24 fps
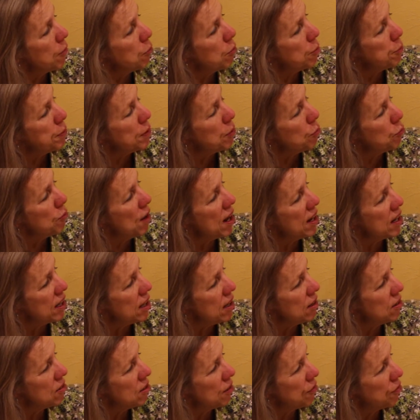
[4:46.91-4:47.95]
will be
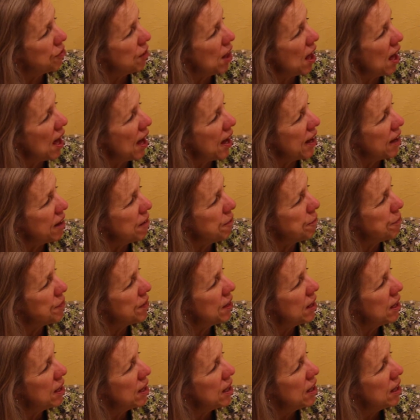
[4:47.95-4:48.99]
ready to fly.
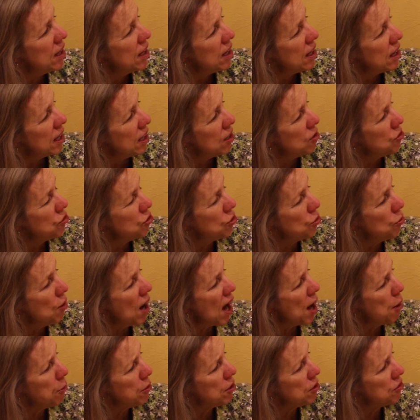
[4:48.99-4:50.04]
In 2
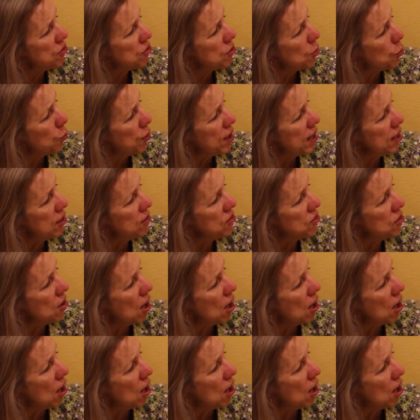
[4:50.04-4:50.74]
hours, the wings